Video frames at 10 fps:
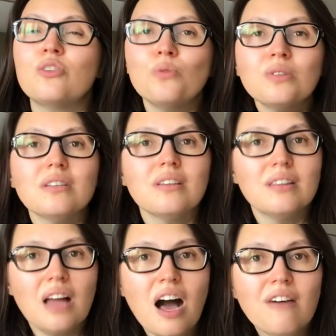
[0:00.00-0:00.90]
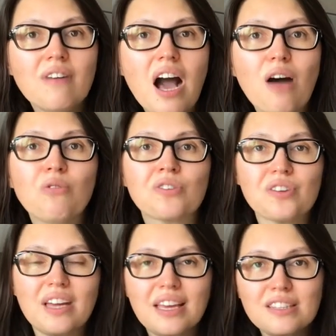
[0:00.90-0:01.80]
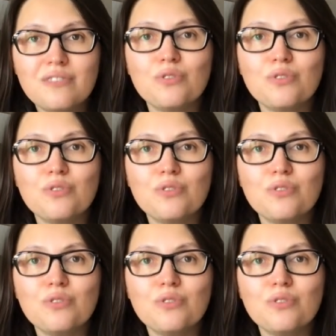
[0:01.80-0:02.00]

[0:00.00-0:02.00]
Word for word: totally love how creative